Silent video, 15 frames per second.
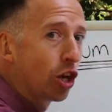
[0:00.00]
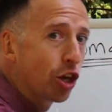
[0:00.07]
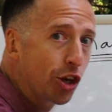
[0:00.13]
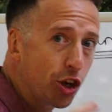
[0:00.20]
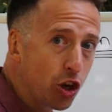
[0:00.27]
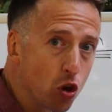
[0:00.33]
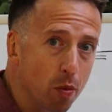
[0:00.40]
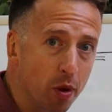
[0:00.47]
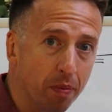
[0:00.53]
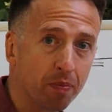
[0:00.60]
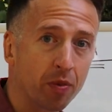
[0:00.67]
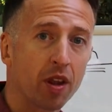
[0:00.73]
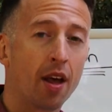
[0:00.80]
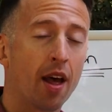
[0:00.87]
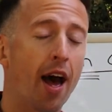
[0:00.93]
human.
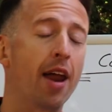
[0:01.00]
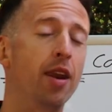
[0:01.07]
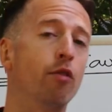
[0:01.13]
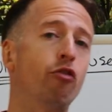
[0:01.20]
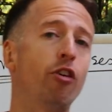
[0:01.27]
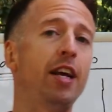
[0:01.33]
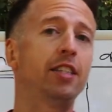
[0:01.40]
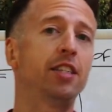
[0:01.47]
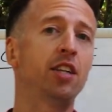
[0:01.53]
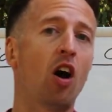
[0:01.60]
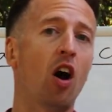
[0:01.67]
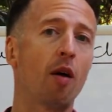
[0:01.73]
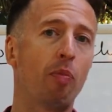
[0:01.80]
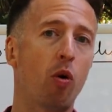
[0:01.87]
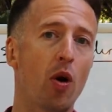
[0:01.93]
And the reason
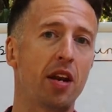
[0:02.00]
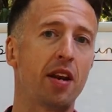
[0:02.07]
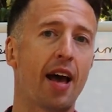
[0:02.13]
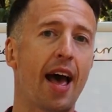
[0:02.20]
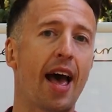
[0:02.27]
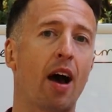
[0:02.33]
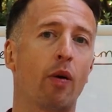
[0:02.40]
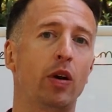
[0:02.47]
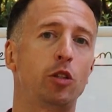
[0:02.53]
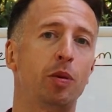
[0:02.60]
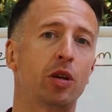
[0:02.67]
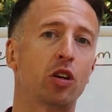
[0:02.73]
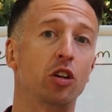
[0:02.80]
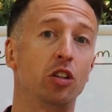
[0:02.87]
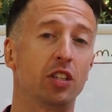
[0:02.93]
that I'm pointing that out is
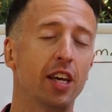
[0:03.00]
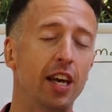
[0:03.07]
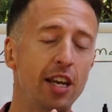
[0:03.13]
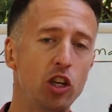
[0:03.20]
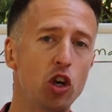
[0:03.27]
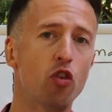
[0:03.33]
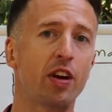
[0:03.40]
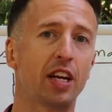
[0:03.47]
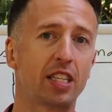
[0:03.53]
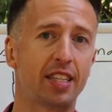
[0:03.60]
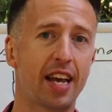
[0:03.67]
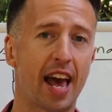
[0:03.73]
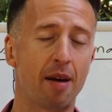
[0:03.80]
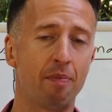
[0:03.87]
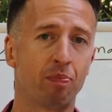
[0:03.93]
because in your
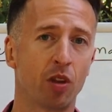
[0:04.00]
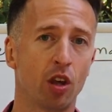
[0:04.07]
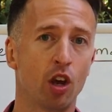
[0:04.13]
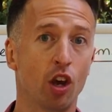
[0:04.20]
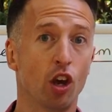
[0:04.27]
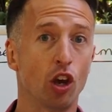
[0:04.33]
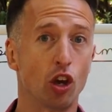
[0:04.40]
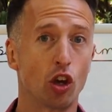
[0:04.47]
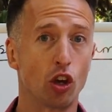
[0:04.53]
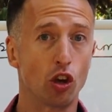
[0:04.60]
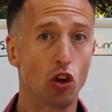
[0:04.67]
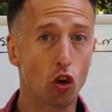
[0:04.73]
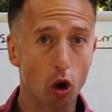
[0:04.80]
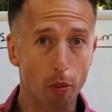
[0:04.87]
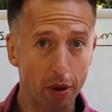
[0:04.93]
exam,
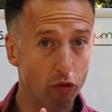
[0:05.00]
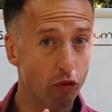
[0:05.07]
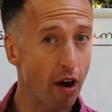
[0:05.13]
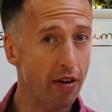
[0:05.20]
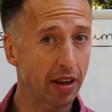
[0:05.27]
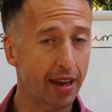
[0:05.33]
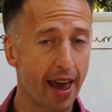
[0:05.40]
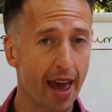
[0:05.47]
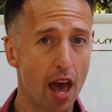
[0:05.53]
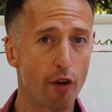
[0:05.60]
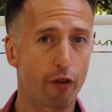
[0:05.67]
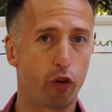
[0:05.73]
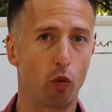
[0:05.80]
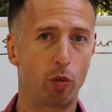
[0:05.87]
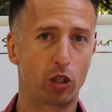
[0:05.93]
you've got to be very
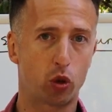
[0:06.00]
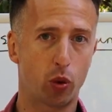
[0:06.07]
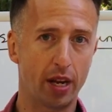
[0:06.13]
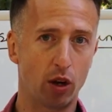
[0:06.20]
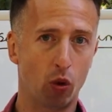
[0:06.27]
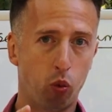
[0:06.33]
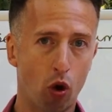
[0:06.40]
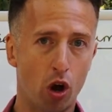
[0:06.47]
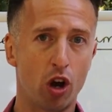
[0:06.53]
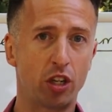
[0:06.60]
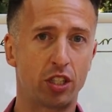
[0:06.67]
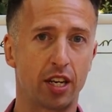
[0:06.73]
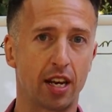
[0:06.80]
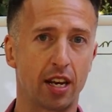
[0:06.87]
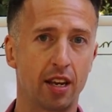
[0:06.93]
careful between the
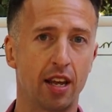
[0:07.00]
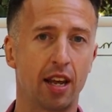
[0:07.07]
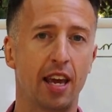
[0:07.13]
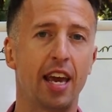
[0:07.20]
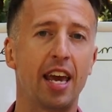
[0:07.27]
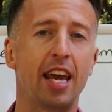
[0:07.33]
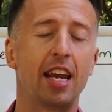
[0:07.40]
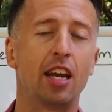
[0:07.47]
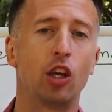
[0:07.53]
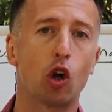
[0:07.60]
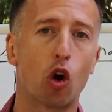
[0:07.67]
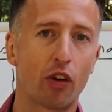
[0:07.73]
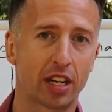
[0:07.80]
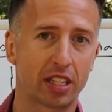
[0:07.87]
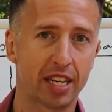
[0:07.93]
wording in
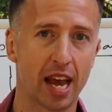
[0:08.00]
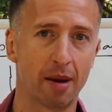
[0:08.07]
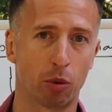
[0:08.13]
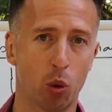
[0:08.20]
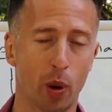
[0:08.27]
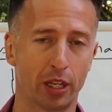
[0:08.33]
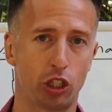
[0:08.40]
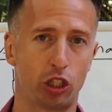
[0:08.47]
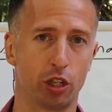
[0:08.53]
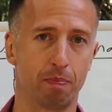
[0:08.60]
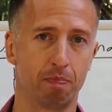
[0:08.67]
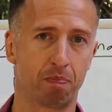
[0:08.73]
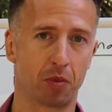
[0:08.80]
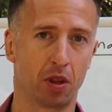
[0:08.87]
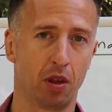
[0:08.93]
your exam question.
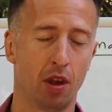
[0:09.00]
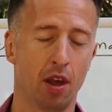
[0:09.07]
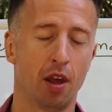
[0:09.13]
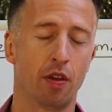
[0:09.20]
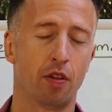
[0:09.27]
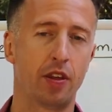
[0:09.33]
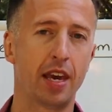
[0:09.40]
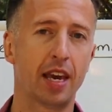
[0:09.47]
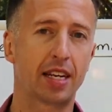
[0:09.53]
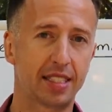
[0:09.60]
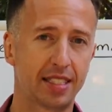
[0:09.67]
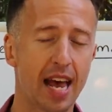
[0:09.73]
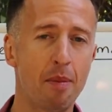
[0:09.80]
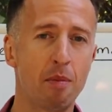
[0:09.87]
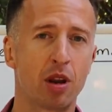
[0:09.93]
The
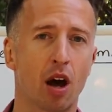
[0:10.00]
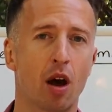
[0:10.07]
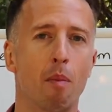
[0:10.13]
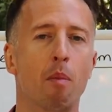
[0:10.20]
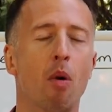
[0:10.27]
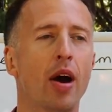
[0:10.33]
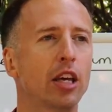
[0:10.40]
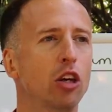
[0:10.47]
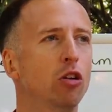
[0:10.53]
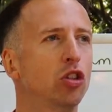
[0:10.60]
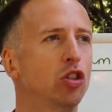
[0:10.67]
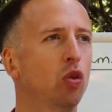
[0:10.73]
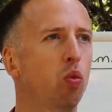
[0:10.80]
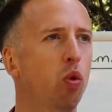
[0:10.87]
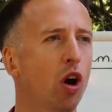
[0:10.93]
examiner might
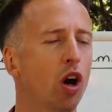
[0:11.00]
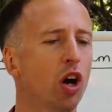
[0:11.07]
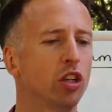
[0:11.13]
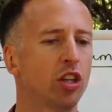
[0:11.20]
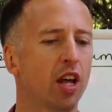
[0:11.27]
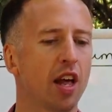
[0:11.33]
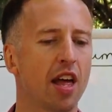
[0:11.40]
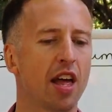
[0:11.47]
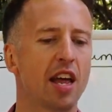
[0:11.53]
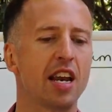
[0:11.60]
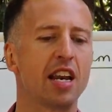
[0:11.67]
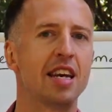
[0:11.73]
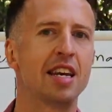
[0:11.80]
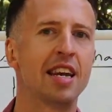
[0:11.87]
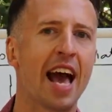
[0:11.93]
use the word
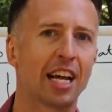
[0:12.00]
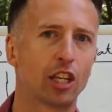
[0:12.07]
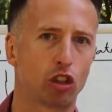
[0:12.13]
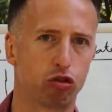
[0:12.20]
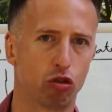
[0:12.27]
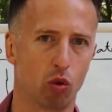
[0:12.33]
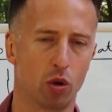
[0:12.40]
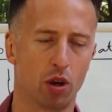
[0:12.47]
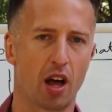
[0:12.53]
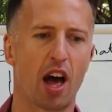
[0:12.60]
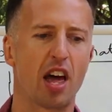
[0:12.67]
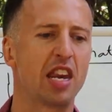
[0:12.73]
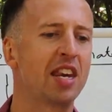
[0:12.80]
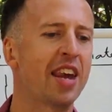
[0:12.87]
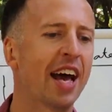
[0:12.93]
natural
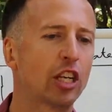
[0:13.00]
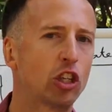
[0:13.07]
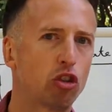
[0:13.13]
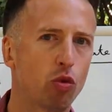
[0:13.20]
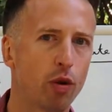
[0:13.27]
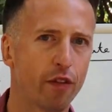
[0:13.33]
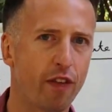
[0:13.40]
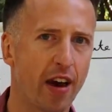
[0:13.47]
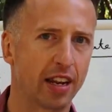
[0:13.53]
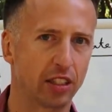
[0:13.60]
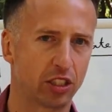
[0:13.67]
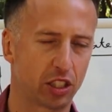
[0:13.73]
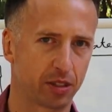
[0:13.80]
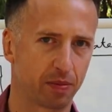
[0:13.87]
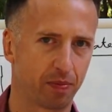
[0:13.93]

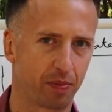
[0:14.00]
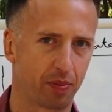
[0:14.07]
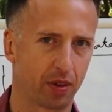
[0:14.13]
events,